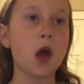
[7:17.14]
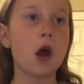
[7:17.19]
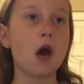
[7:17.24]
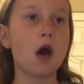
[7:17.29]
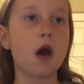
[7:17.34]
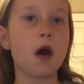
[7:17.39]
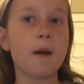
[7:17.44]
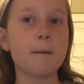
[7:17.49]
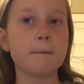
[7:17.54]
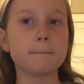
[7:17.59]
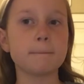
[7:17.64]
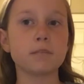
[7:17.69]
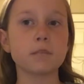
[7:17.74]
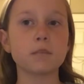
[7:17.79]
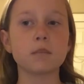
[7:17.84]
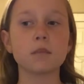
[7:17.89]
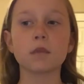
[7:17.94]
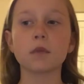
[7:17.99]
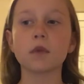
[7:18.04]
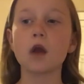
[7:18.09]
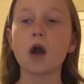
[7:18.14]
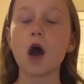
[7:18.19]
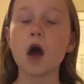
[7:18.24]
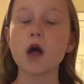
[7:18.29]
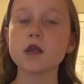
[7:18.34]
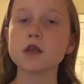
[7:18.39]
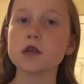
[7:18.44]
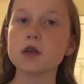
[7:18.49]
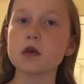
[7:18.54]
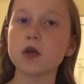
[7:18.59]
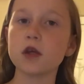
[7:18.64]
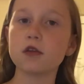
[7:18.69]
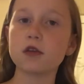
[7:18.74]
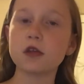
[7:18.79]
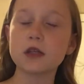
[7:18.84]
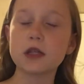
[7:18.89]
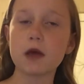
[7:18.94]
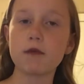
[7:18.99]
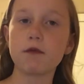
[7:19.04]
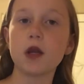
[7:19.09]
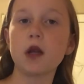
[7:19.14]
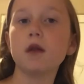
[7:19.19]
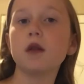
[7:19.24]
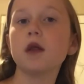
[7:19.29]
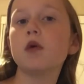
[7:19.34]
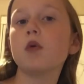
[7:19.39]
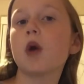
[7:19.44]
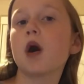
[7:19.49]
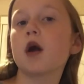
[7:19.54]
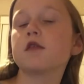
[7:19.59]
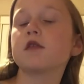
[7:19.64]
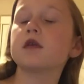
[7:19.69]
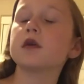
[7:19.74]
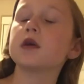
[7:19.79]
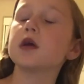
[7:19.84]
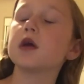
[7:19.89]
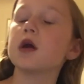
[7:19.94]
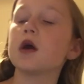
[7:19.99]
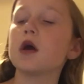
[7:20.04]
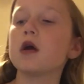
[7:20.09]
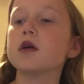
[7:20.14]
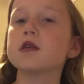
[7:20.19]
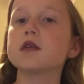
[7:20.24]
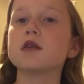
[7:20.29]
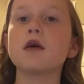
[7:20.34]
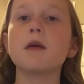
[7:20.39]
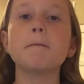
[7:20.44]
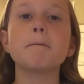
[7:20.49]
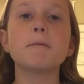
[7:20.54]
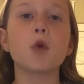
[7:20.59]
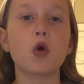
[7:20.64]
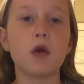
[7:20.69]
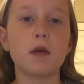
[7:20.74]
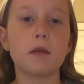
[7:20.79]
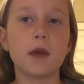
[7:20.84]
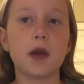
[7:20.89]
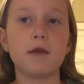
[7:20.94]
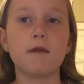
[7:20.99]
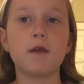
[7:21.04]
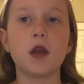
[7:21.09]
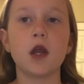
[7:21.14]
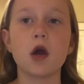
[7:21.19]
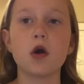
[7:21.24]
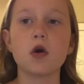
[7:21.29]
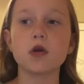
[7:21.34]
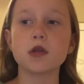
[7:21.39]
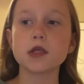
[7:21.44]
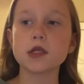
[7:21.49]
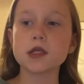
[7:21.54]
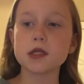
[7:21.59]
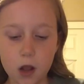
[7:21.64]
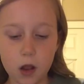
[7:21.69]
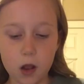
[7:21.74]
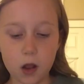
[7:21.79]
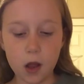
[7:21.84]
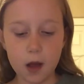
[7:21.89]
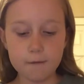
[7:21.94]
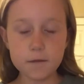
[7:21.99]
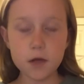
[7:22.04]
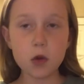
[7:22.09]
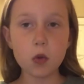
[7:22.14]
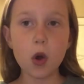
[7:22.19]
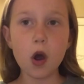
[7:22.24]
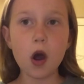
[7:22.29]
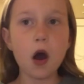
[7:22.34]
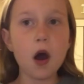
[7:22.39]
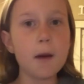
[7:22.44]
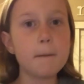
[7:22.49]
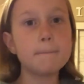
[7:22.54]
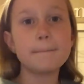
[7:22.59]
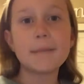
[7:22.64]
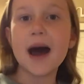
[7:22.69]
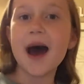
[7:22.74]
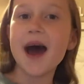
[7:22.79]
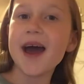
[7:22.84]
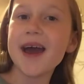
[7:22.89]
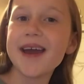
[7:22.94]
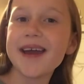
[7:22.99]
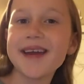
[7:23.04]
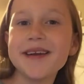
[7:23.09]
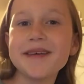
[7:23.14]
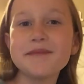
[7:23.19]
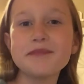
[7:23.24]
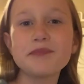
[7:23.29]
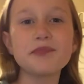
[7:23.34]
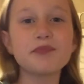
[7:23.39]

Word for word: Um, also, you should definitely watch some more of my videos. Love you all. Bye.